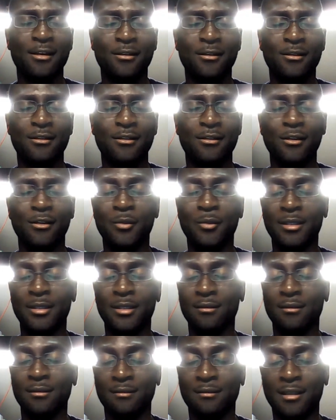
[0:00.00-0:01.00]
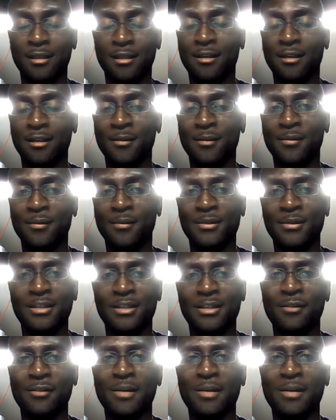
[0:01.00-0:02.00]
Lupin. That's kind
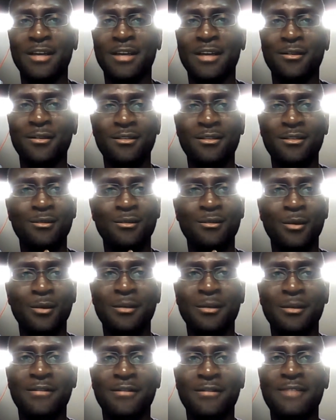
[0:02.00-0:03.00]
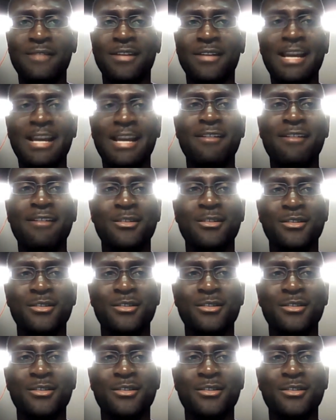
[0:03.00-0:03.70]
of one of my favorite characters.